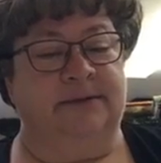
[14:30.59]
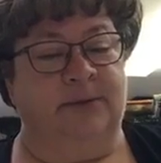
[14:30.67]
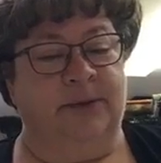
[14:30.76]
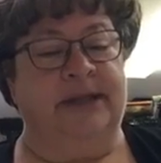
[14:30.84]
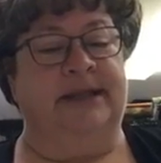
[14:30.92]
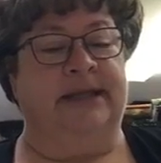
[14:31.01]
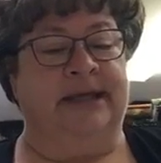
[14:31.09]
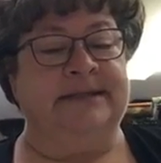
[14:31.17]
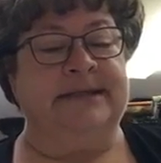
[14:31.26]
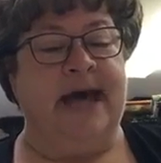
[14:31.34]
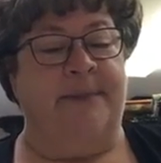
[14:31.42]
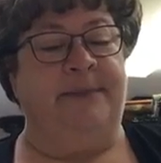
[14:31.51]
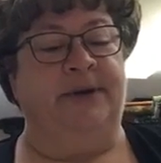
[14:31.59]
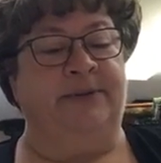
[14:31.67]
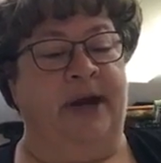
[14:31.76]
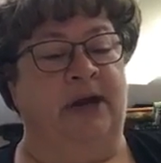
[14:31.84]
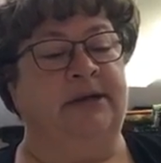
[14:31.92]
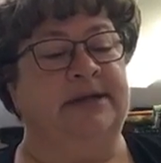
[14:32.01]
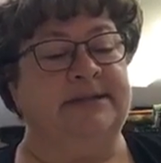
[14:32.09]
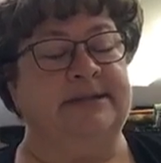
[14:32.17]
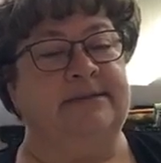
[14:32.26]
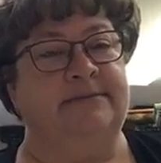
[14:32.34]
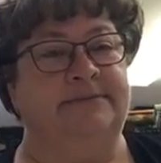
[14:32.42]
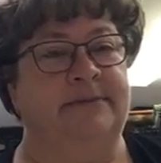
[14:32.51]
when things happen around
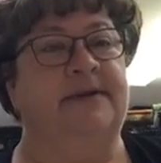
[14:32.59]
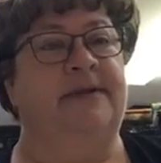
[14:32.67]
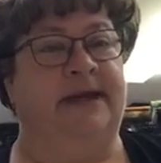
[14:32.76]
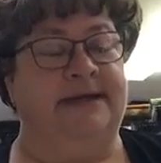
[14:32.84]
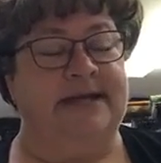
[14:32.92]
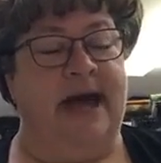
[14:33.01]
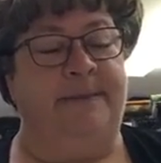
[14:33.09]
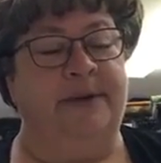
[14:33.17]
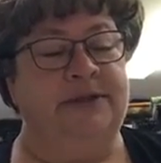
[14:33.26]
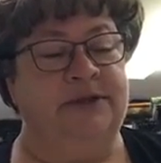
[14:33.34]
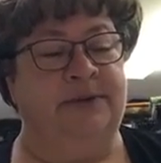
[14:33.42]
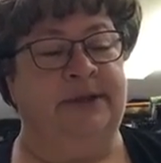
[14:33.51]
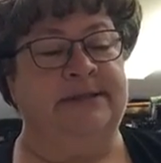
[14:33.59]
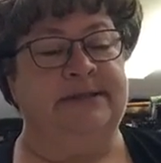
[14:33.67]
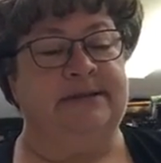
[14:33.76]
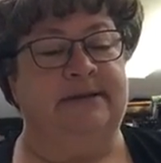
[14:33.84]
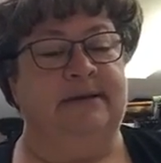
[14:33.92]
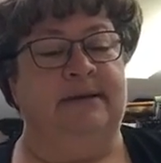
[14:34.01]
us, things happen to us,